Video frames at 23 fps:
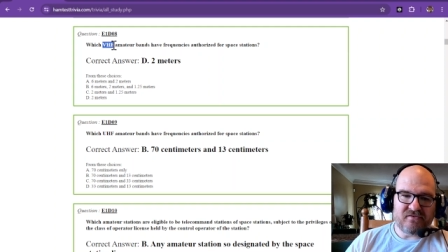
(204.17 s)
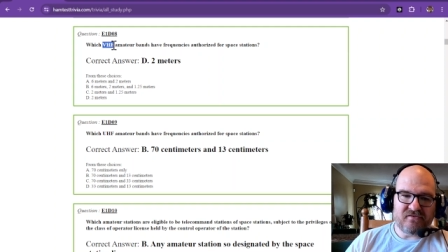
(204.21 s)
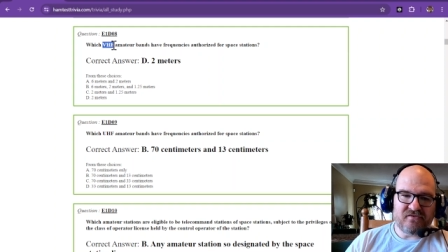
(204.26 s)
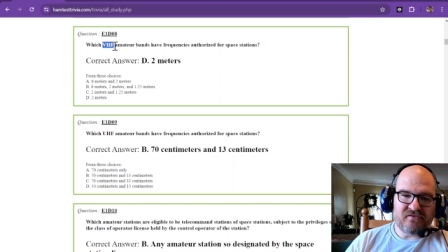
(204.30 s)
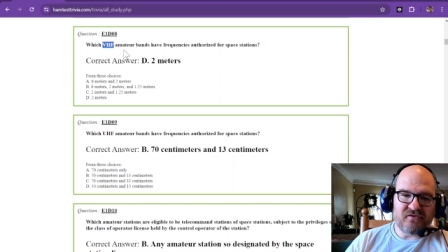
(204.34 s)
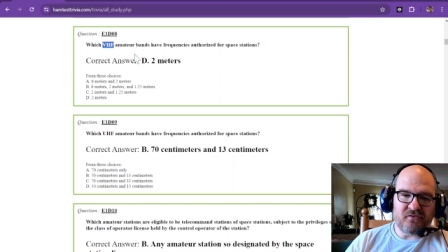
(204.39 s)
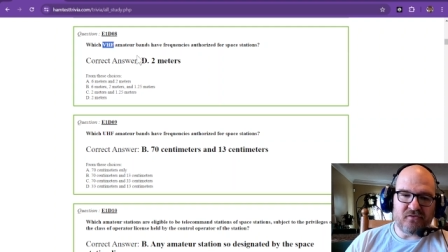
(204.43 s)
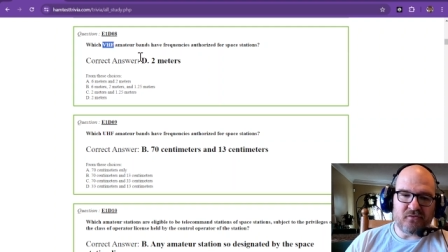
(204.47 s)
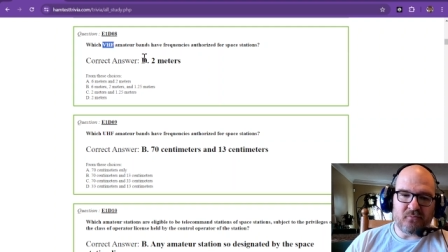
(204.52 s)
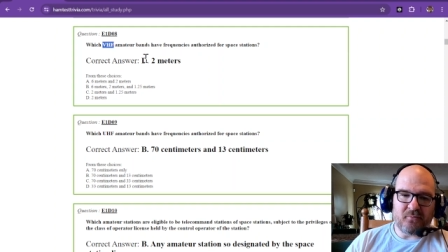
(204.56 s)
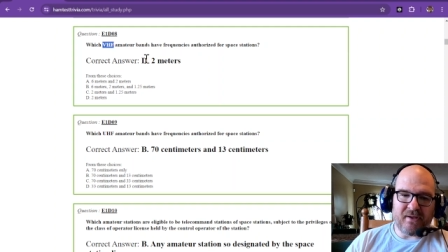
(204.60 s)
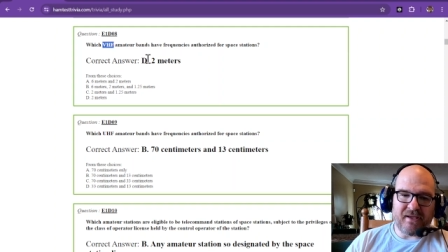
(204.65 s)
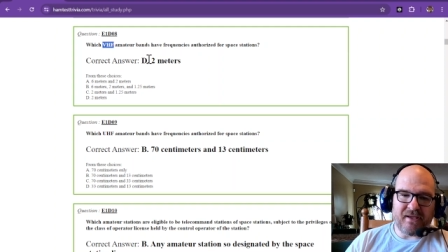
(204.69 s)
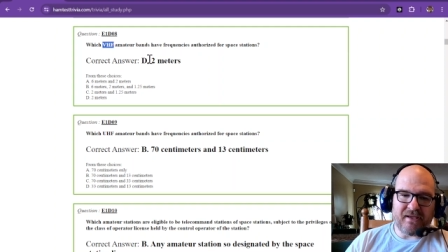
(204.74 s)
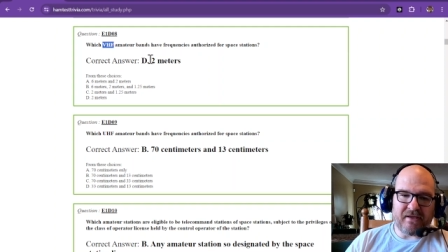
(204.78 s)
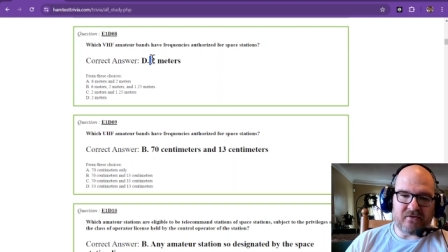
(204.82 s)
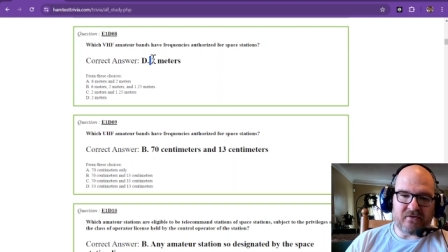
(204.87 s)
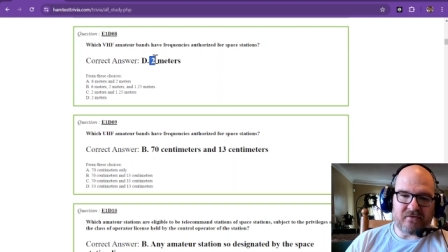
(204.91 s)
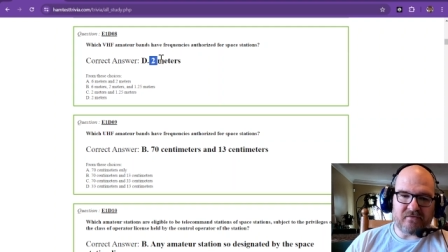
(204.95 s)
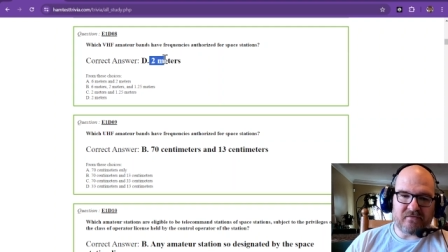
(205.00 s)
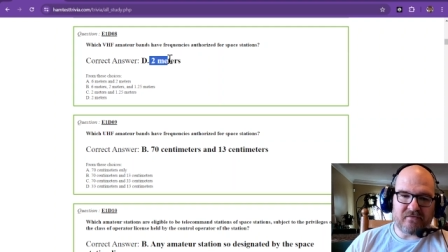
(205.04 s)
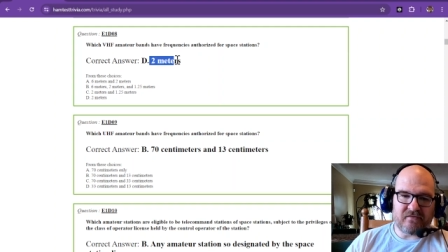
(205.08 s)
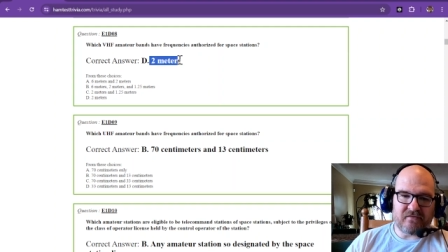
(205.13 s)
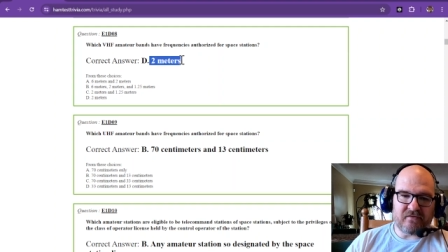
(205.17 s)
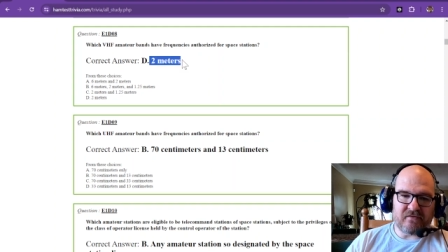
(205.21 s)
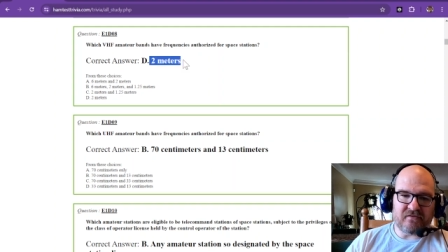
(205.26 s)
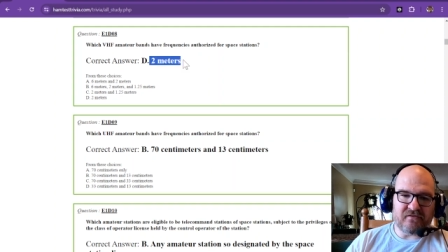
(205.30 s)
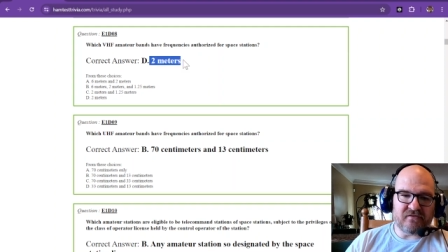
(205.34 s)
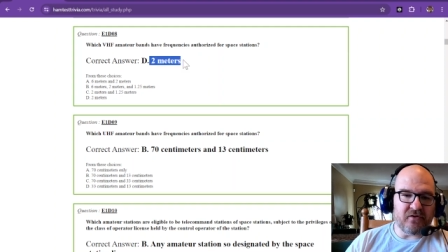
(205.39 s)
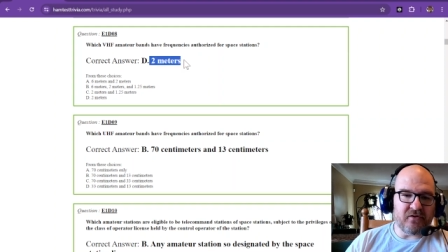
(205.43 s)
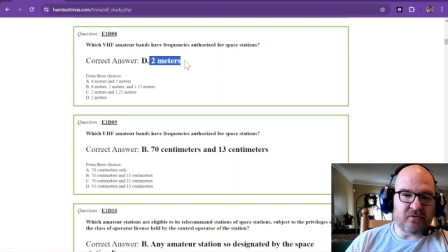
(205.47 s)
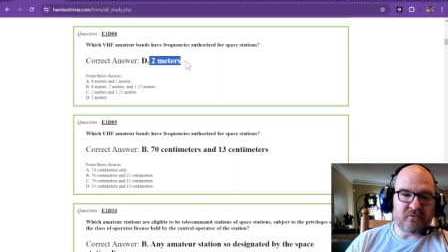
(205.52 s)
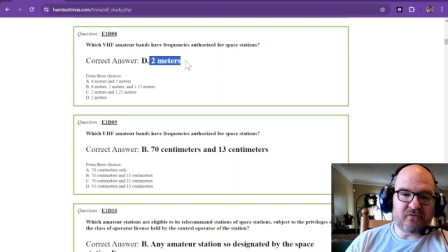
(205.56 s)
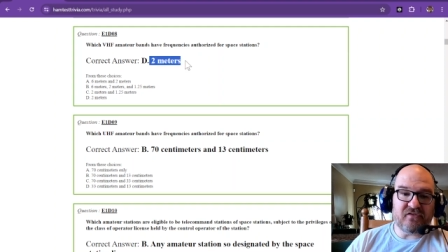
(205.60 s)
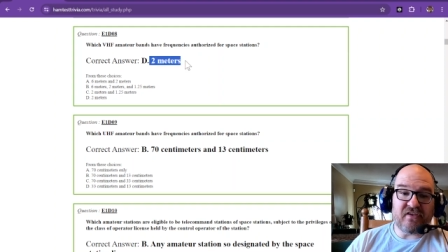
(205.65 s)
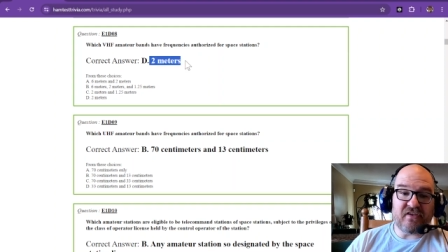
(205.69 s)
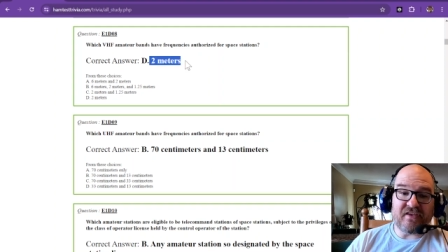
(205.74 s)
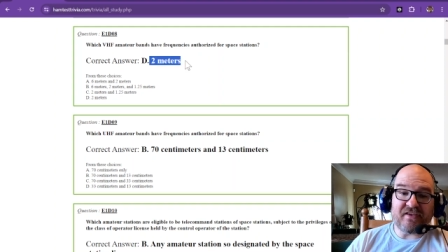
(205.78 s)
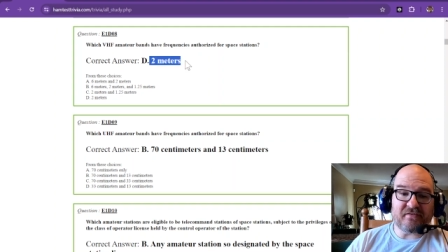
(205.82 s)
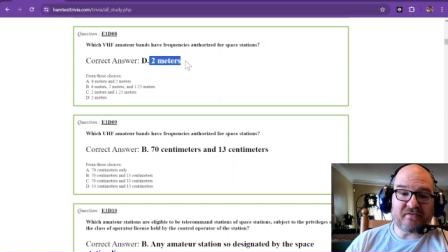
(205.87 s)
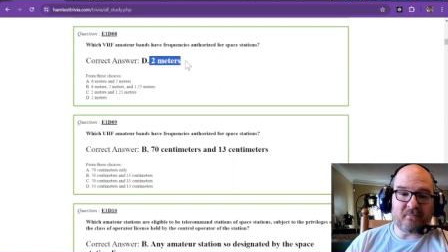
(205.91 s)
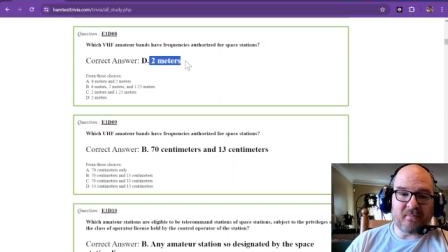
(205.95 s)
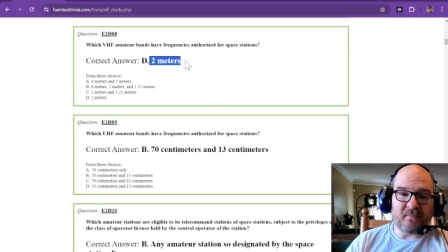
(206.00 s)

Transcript: 2 meters. There's no 6